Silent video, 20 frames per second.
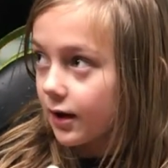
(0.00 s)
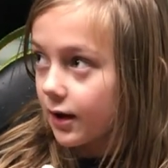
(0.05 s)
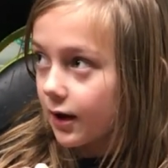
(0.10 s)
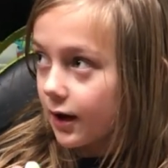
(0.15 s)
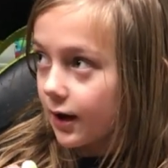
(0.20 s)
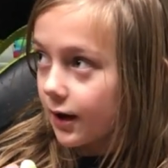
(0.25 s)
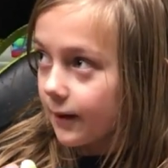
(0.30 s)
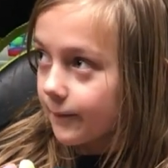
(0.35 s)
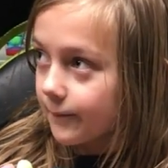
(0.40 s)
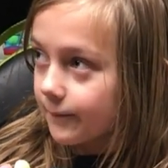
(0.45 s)

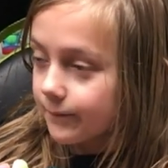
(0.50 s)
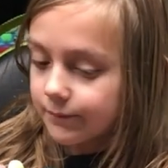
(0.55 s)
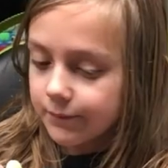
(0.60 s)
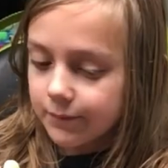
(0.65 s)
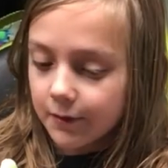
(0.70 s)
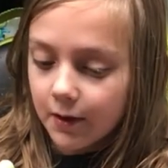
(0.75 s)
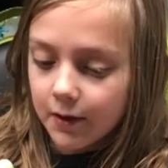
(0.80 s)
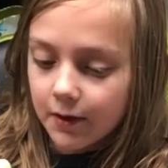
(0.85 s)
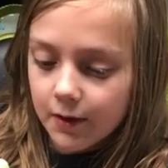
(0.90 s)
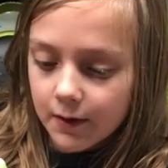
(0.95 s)
Um,
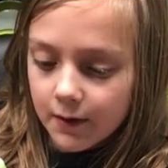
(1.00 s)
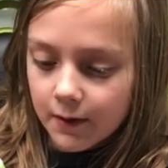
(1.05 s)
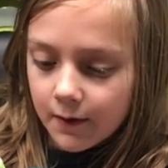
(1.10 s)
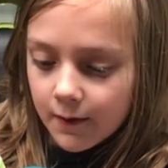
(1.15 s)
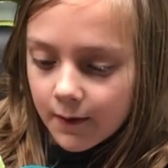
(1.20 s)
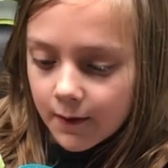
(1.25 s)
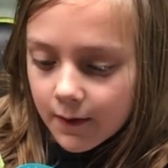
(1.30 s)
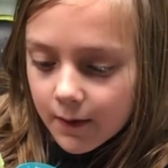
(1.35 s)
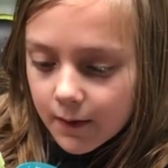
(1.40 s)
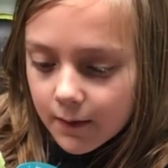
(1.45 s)

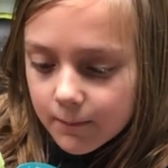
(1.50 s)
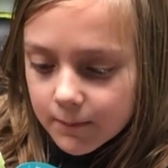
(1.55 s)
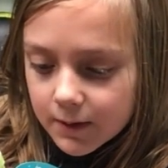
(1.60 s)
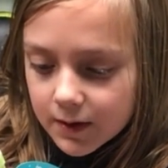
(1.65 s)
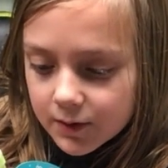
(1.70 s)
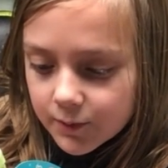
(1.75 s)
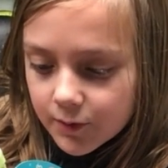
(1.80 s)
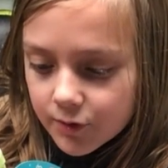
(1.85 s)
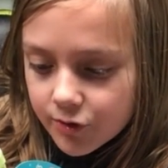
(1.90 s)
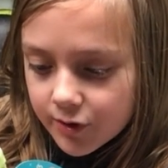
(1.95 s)

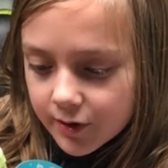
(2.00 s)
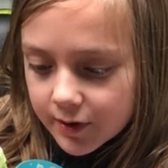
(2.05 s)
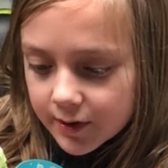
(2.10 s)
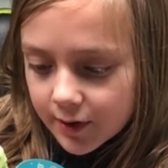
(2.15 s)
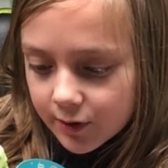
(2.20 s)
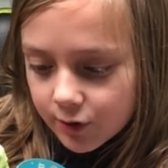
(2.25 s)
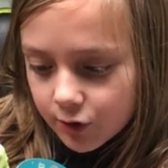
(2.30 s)
meet Regina.